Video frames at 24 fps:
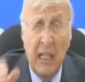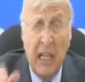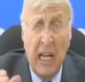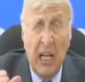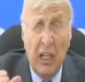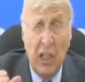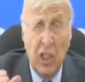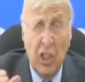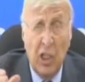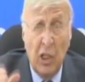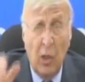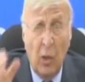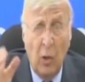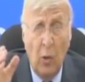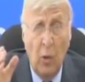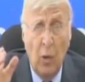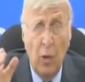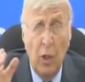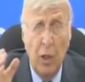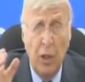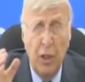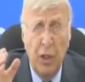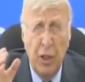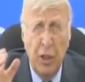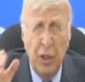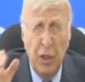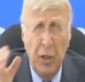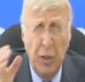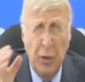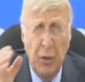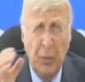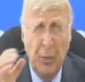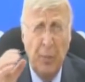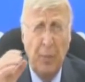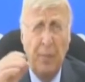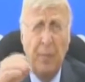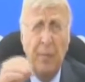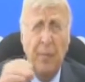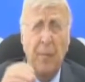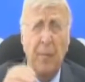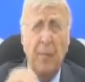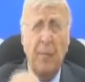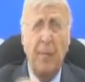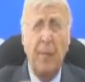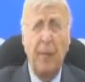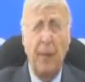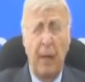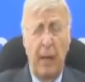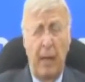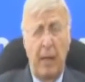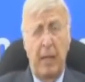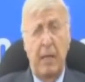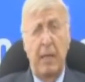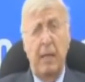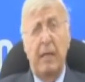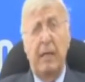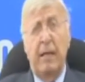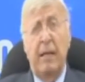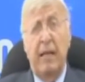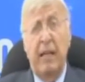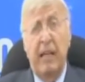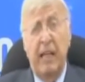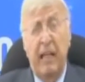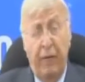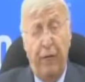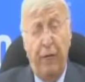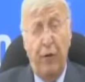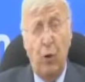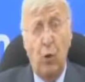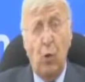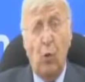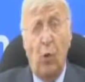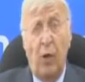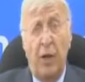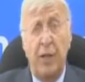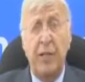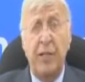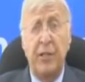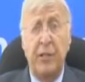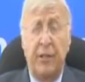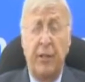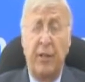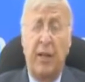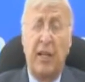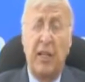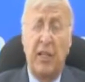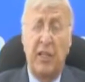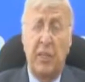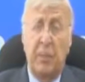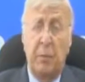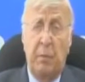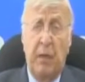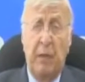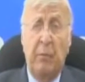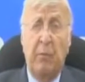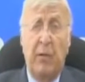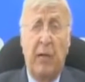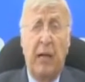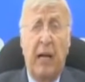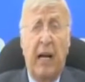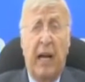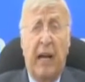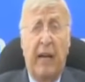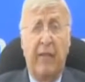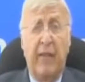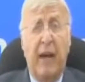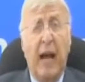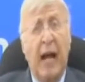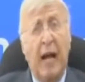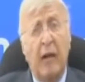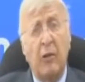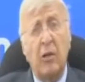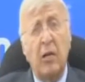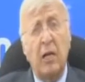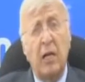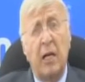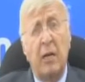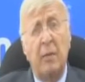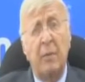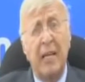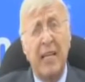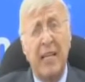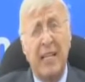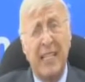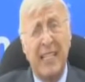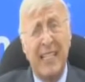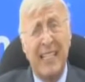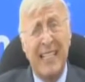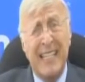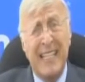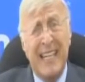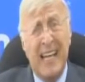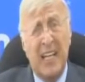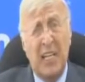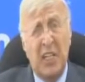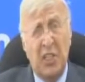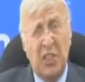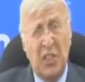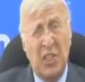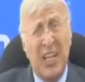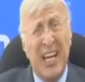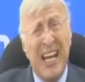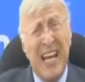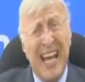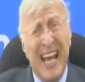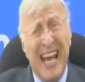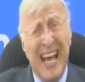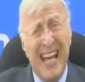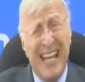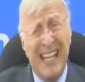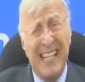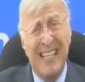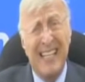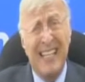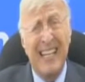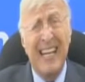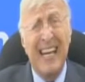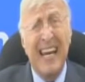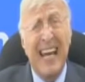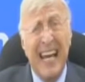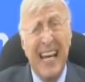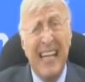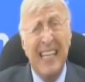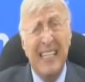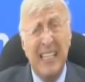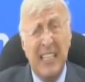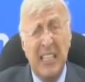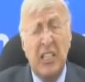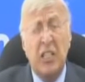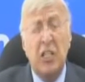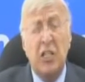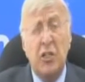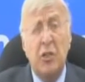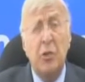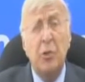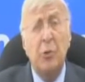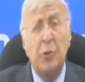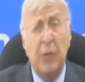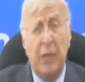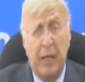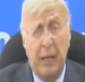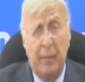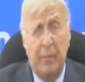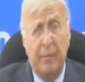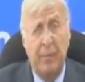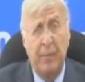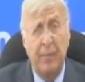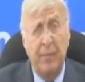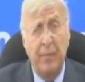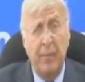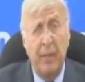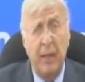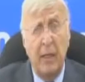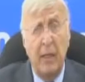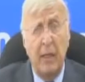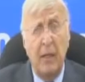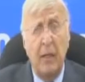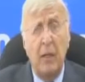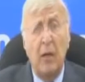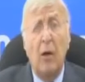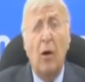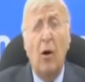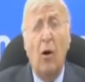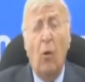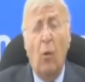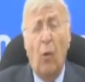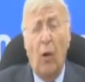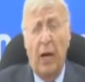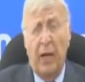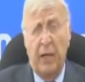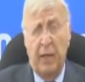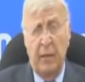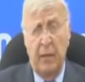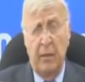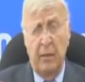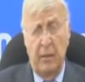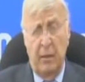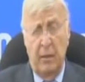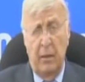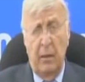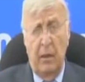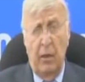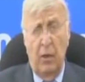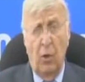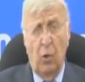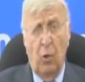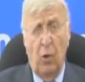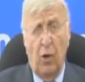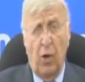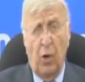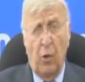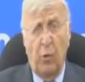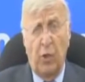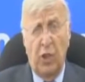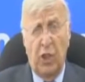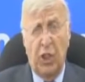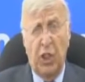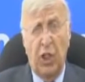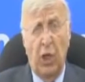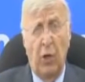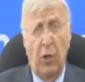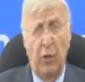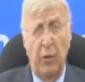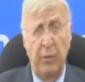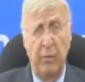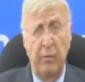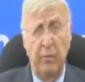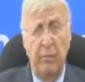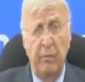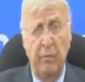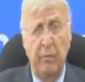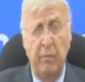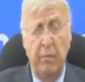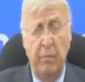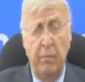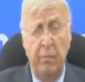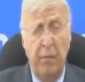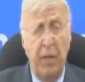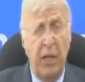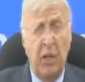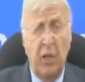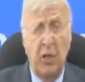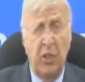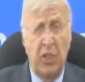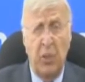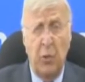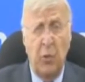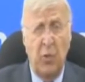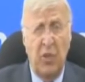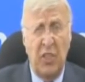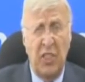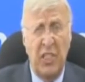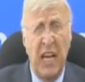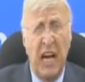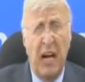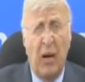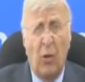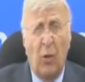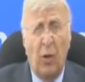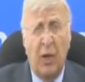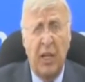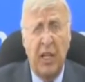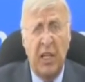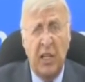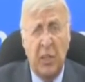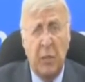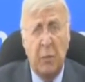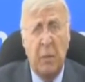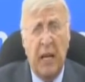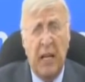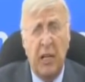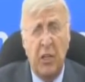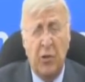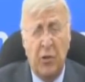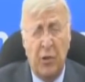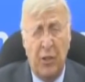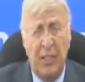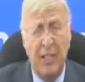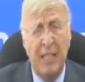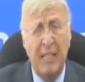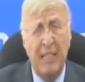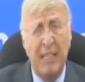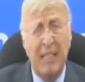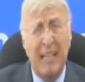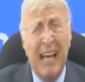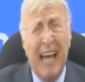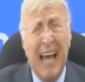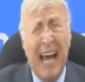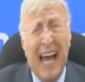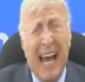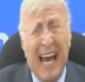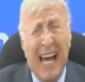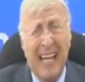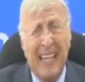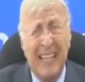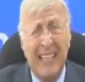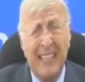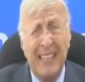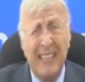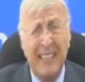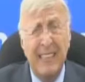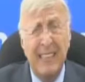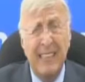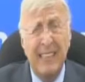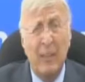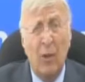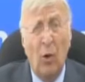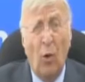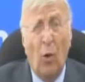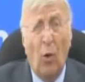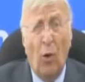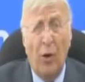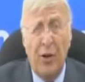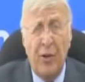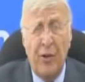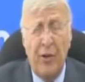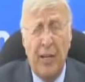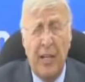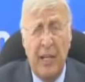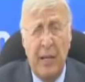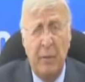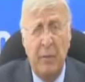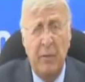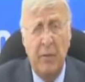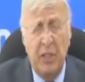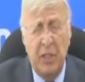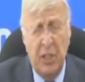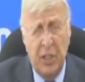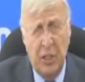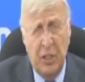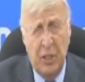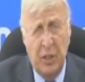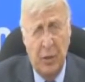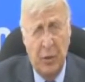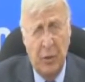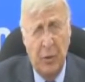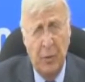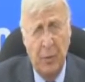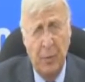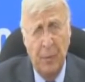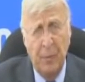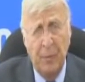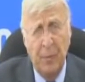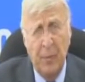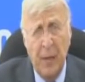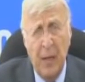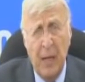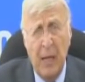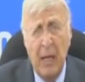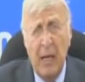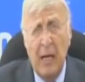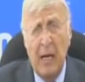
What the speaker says: Michelangelo to do. If you wonder, as people have, how come he didn't get his head handed to him when the work was shown, because it was not what his patron had ordered him to do,